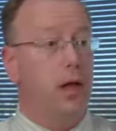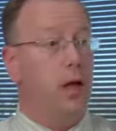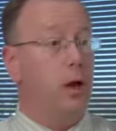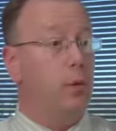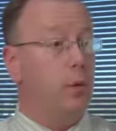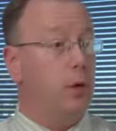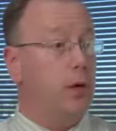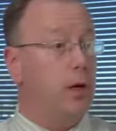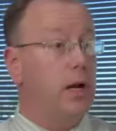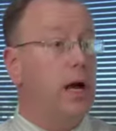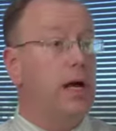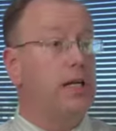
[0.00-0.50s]

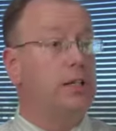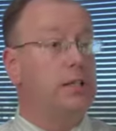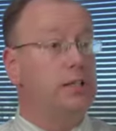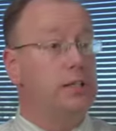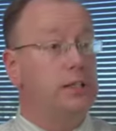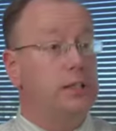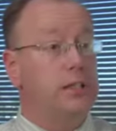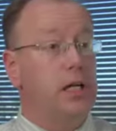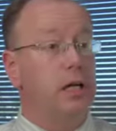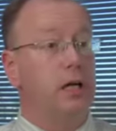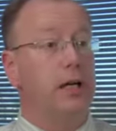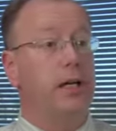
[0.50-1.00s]
We are not
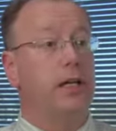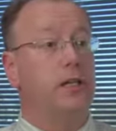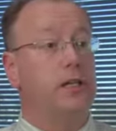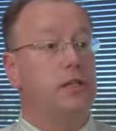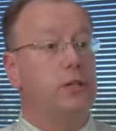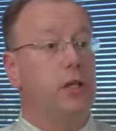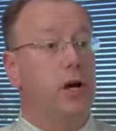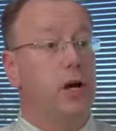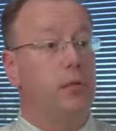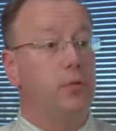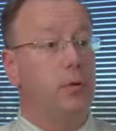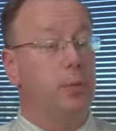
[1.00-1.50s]
just selling a
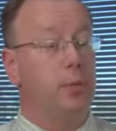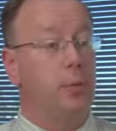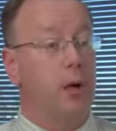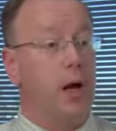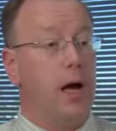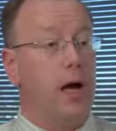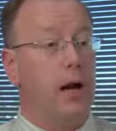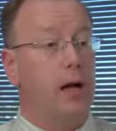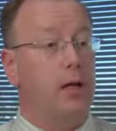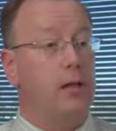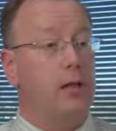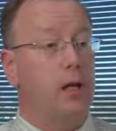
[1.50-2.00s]
software
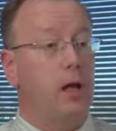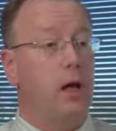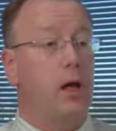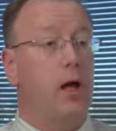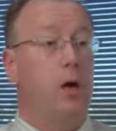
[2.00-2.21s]
product,